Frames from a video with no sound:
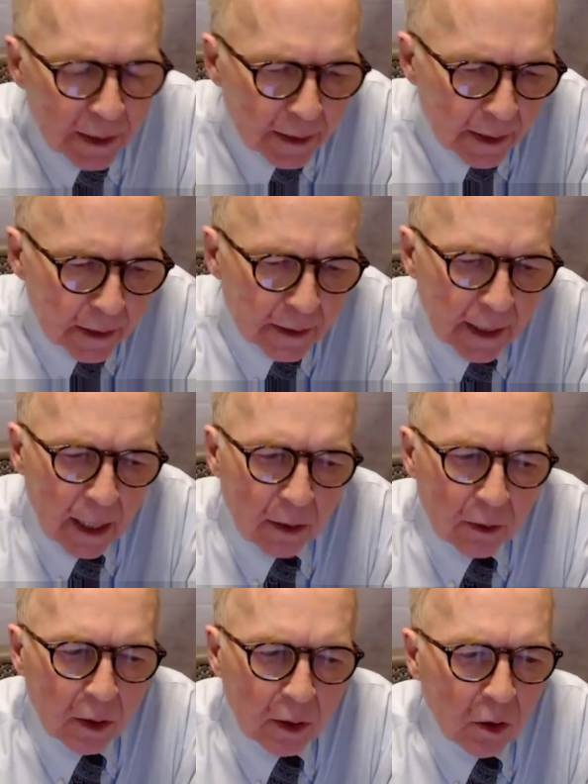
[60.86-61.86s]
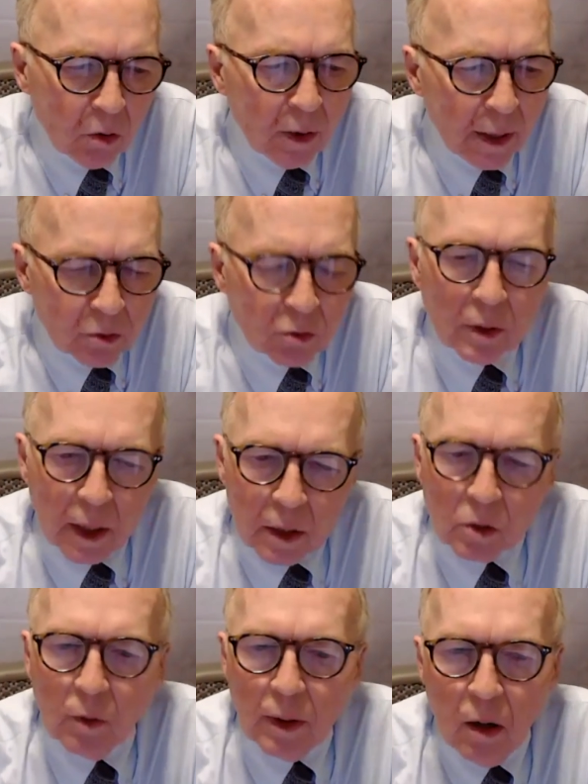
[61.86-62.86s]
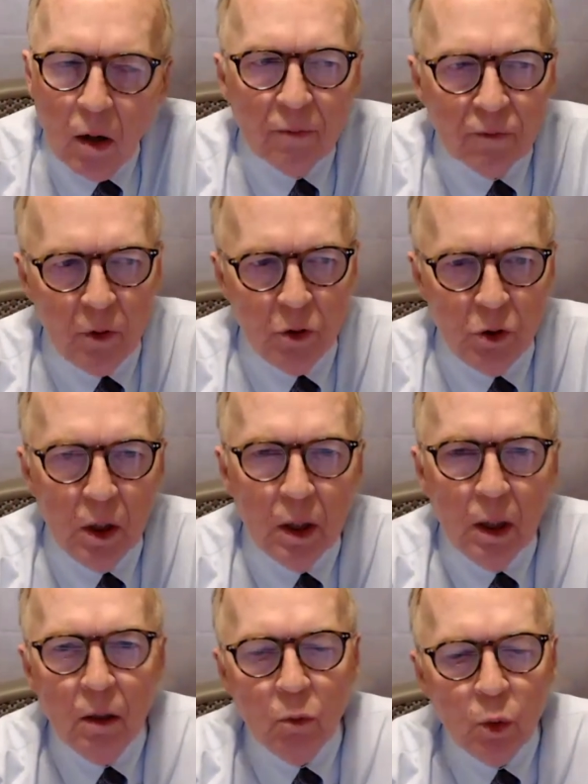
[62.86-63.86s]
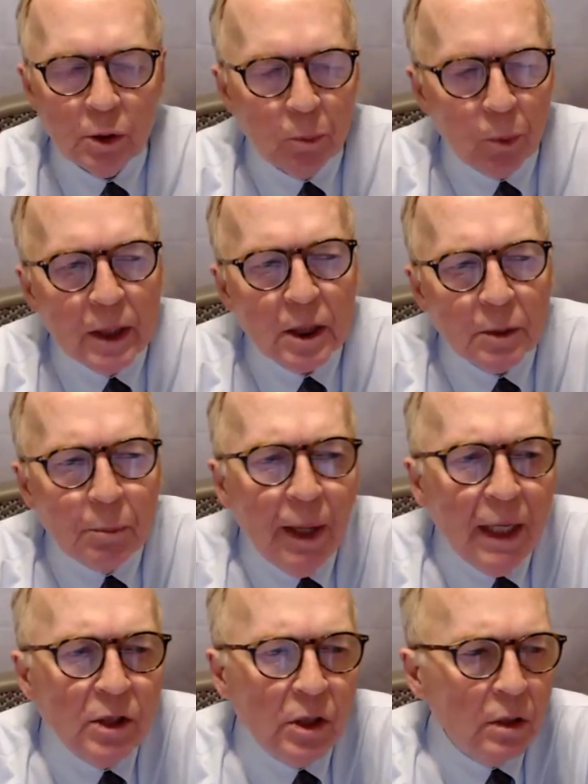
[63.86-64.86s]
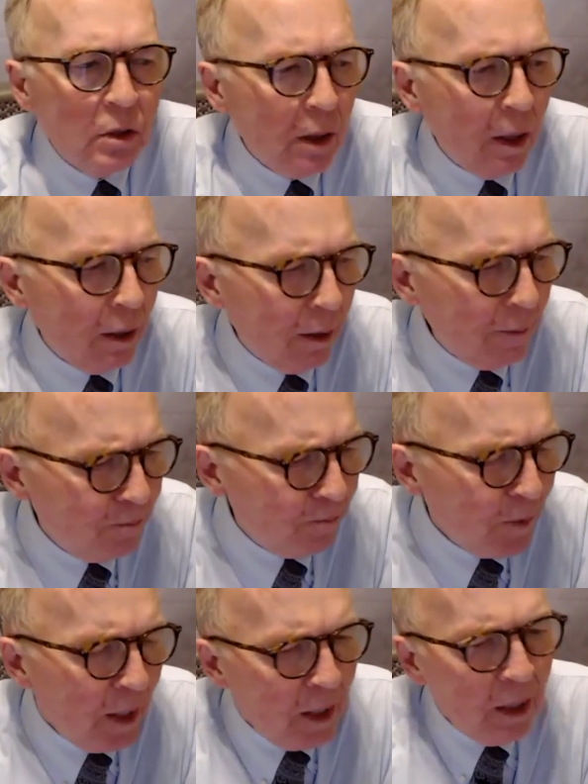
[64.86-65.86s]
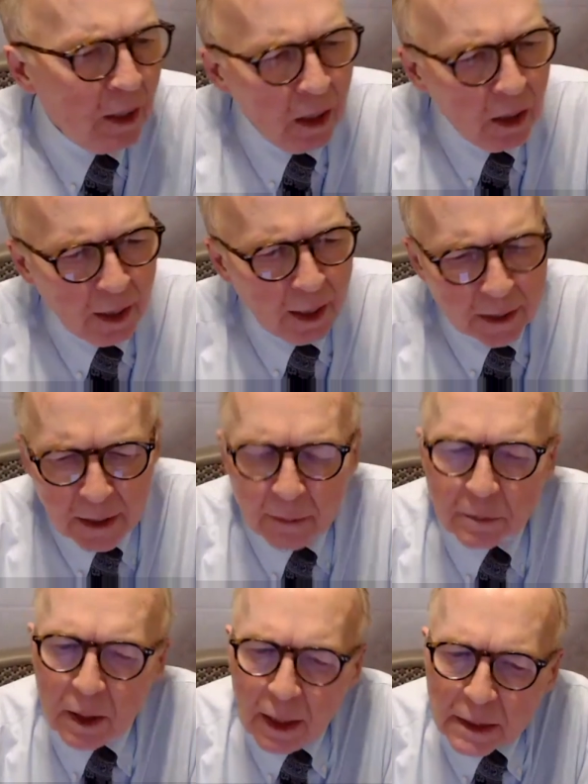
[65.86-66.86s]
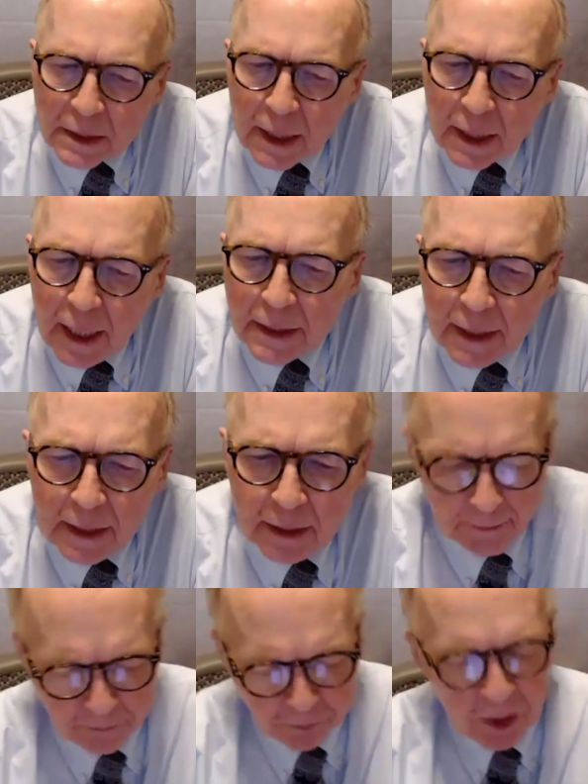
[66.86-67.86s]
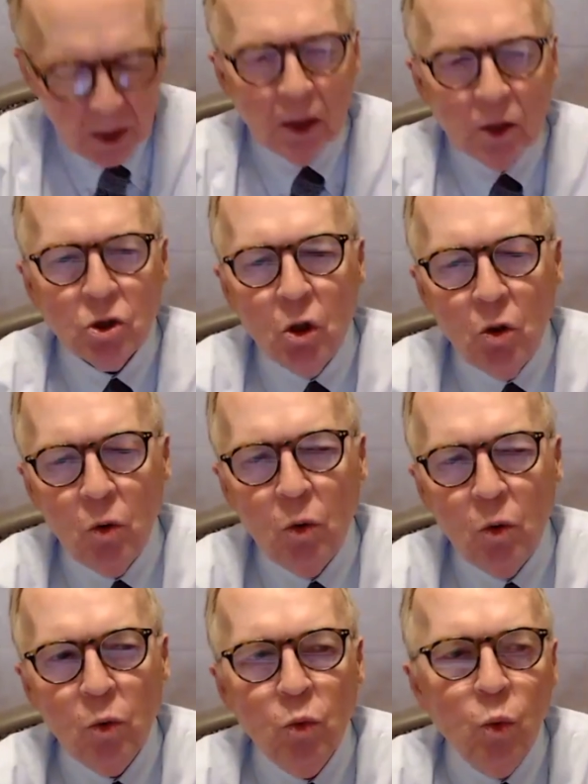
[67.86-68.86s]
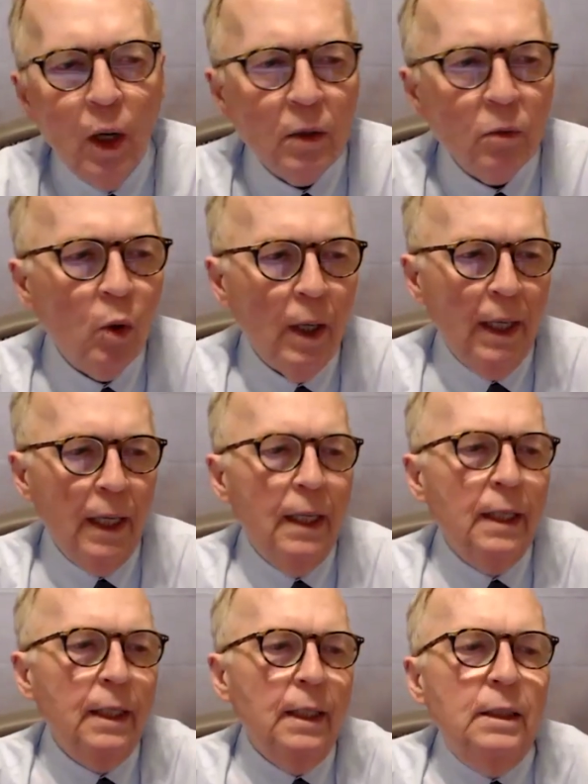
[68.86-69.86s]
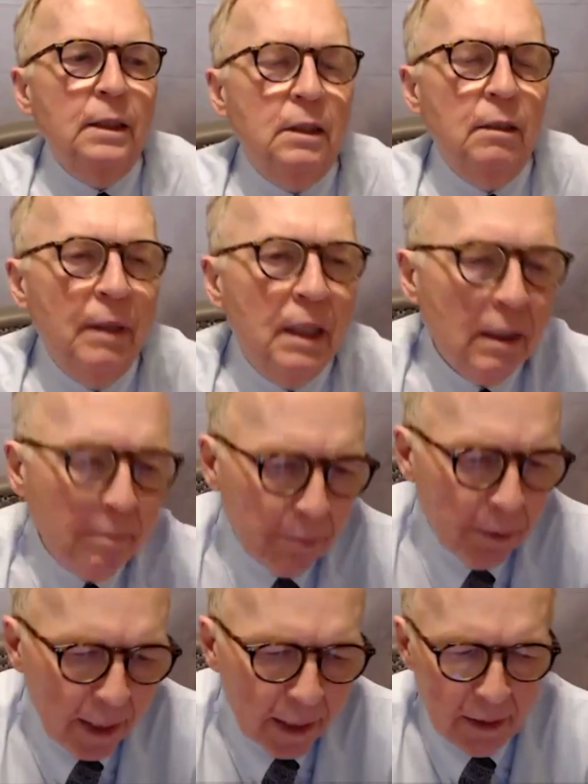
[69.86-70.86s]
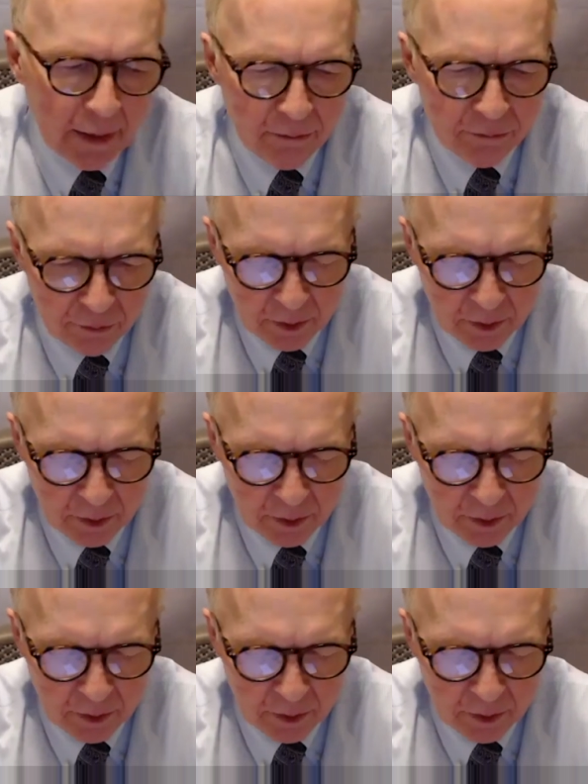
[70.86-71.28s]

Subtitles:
discounting your introductory offers, which brings patients that are a lot of times less than ideal. So one way to be competitive